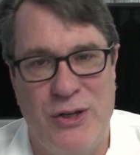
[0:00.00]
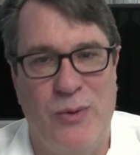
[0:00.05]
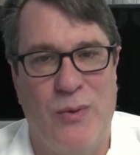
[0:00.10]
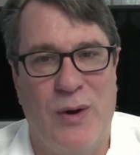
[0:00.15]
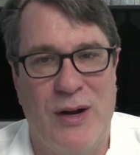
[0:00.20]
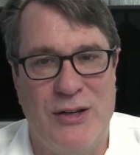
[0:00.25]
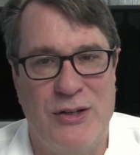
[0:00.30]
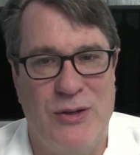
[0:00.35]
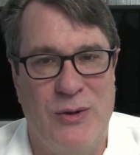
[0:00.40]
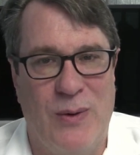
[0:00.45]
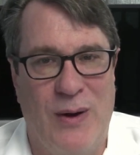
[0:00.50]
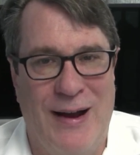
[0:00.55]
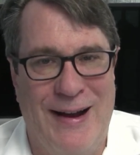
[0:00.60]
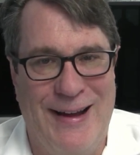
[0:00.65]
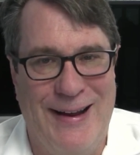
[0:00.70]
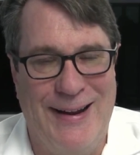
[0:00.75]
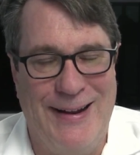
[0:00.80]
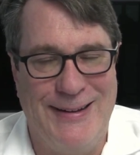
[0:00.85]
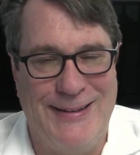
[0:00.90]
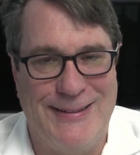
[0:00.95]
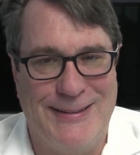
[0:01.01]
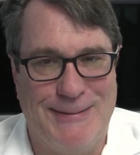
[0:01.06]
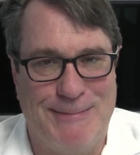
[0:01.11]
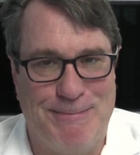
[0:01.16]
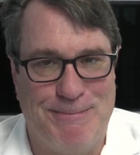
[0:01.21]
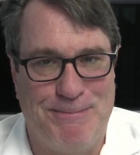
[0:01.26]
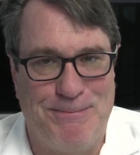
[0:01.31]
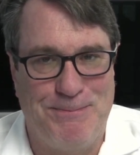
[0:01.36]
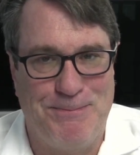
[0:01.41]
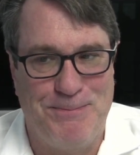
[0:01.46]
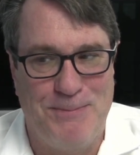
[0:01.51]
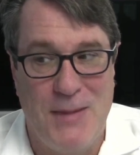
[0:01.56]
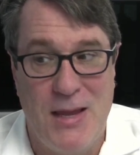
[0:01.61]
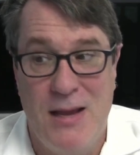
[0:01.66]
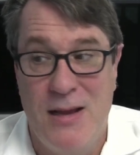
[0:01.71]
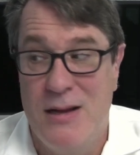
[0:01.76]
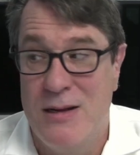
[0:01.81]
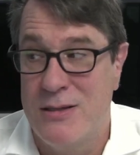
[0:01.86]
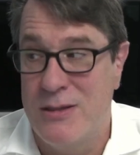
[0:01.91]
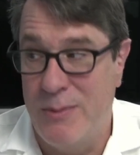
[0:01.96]
want to on it.
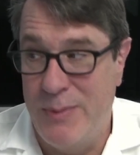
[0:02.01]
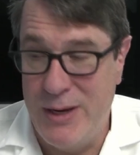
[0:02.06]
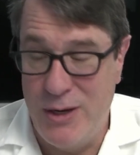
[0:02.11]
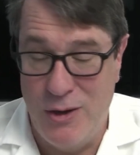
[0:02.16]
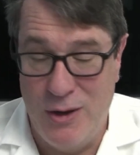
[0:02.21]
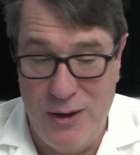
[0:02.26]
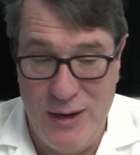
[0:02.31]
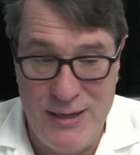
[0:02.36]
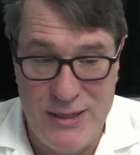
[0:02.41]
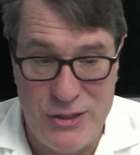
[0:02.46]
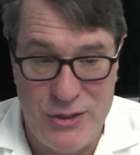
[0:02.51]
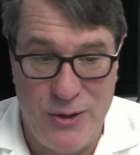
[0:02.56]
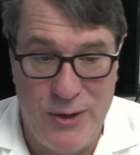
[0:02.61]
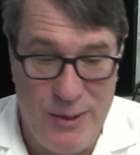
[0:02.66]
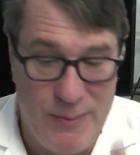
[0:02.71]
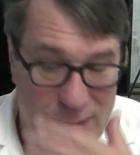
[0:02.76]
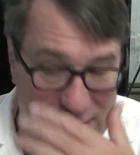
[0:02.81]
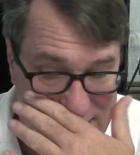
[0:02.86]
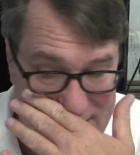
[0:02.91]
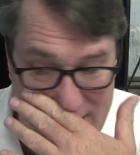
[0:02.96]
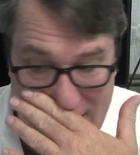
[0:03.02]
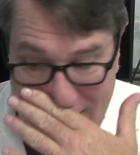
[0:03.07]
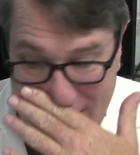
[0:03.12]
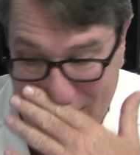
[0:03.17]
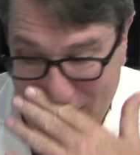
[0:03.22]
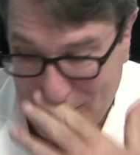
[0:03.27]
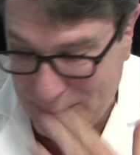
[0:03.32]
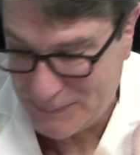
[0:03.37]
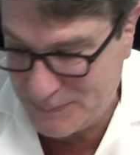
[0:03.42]
So let me go ahead and show you my setup.